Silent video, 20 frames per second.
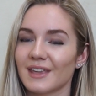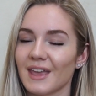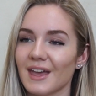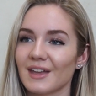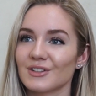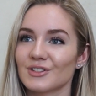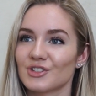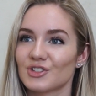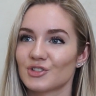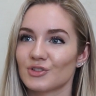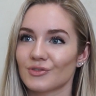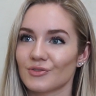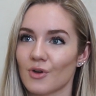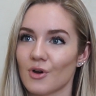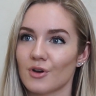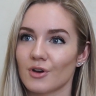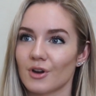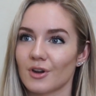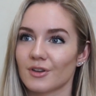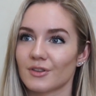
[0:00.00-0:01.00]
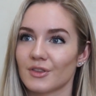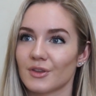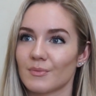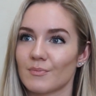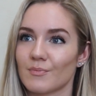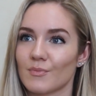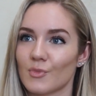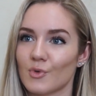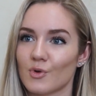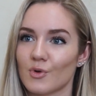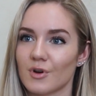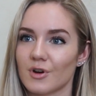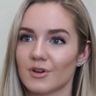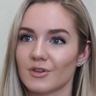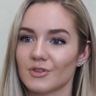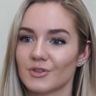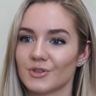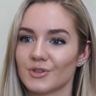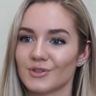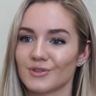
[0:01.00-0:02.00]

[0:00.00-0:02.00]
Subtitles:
get stronger the more